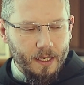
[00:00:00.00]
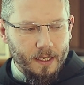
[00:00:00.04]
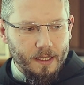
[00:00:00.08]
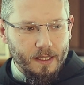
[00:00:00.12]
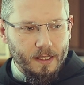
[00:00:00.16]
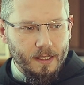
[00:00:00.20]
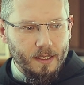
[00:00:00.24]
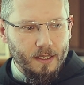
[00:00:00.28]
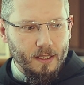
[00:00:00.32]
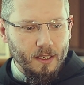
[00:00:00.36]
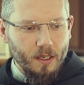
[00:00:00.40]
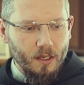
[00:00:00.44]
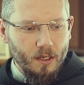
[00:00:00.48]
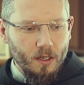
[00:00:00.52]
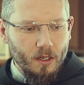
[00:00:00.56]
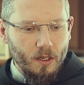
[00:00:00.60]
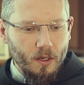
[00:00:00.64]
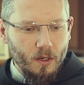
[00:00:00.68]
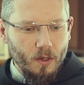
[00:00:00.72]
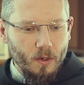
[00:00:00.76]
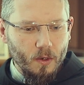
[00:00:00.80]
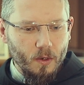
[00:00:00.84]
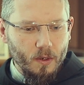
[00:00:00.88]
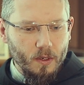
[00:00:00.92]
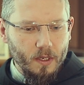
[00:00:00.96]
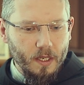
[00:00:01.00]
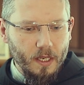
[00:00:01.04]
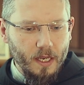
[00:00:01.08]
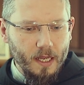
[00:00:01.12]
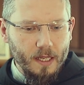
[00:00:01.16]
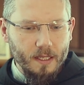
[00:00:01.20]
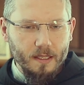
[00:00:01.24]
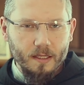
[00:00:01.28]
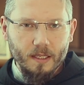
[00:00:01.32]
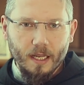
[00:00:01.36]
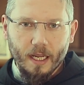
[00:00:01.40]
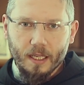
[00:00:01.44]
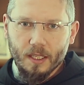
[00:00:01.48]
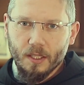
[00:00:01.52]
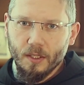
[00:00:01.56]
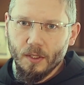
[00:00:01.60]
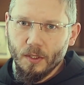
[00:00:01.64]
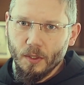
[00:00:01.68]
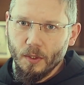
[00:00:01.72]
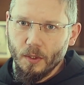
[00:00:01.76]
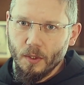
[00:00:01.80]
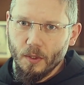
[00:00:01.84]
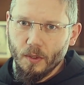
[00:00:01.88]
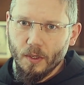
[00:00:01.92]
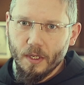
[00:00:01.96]
So it's not
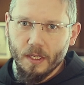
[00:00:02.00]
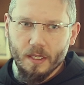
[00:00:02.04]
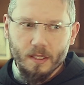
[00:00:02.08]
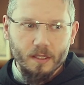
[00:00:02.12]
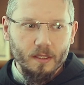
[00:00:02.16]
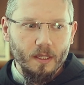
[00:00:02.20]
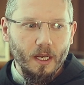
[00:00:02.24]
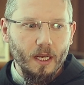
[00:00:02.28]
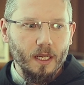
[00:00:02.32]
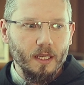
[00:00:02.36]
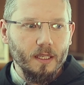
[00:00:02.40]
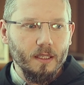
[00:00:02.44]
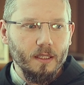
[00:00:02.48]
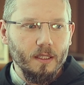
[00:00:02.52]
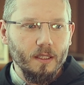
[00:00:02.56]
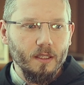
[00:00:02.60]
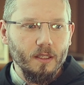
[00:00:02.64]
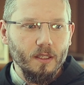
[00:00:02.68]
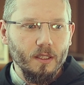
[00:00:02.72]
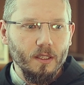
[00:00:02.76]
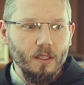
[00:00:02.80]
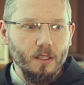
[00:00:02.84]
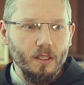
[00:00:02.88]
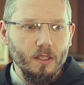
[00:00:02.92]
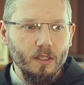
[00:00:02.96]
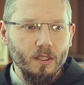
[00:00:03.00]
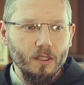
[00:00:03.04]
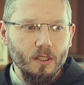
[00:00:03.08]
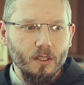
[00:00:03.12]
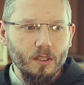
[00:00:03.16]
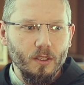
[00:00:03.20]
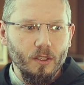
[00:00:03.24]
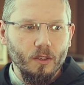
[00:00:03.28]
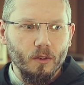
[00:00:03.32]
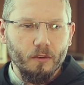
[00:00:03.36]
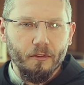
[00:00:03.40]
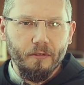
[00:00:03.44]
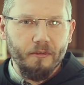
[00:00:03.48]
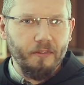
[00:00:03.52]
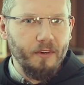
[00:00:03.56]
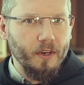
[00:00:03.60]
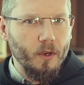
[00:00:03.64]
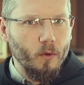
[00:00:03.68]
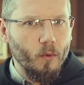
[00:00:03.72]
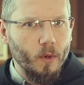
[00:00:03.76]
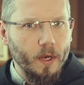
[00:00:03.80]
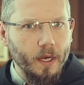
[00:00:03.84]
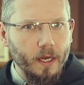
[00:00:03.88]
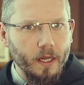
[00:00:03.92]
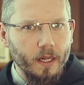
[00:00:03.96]
you, it's not your free
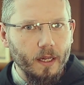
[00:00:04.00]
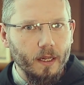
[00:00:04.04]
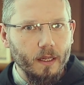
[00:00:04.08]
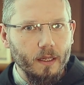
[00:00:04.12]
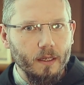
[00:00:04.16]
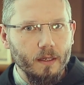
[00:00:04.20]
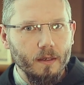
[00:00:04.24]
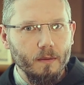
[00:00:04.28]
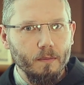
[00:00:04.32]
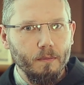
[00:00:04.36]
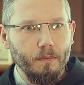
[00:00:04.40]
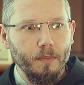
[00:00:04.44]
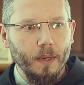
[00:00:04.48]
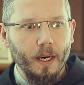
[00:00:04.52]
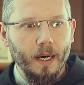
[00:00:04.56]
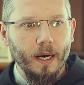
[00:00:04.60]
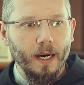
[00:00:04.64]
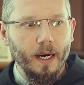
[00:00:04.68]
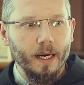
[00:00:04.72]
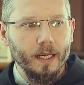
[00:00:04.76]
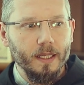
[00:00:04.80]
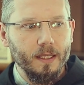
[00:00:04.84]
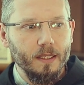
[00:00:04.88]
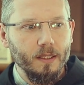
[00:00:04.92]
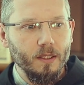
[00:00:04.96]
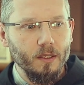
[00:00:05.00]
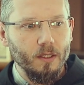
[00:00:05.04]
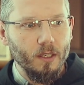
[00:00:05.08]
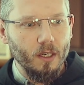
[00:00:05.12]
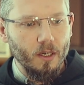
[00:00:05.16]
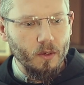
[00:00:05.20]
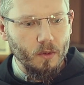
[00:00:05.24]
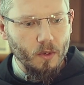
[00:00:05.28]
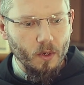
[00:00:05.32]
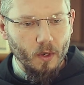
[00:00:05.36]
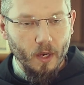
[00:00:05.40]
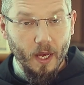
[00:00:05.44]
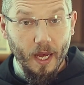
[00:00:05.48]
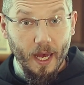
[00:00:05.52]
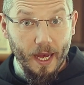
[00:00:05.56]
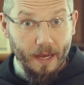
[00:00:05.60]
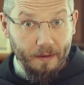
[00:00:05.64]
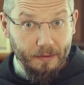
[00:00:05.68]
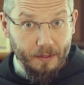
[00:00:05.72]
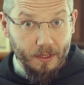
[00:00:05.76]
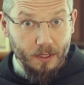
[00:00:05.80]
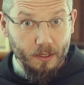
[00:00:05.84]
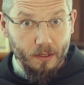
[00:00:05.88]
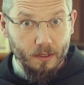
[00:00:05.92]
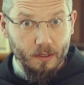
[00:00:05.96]
will, but you
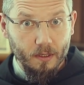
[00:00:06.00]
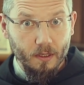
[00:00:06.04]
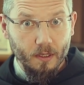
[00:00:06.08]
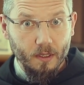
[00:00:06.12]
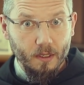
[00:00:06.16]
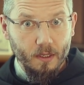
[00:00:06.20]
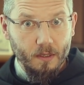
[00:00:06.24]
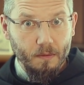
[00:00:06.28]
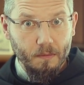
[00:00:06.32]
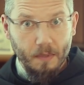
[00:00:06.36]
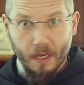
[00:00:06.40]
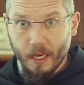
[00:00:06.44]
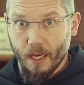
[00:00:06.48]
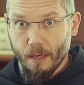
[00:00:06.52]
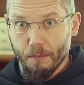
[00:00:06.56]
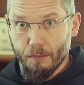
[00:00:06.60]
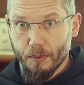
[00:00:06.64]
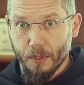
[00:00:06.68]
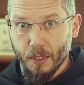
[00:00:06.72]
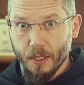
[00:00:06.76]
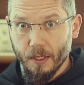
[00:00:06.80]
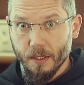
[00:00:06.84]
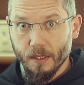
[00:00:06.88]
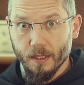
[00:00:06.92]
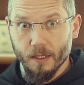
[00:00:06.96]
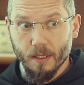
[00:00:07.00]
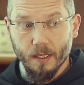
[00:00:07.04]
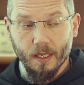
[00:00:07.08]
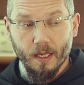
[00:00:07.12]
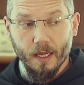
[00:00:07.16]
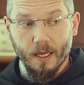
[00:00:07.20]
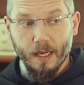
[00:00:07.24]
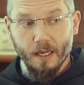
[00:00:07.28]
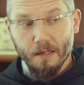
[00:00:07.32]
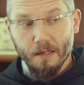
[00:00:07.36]
have to, being a priest.